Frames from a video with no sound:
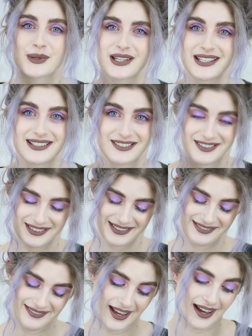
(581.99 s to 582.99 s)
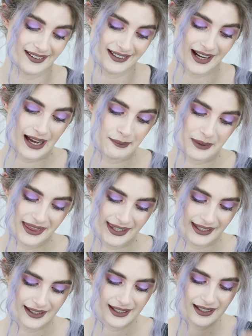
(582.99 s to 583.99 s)
but it's just not my
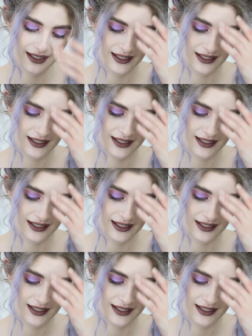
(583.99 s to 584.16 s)
thing.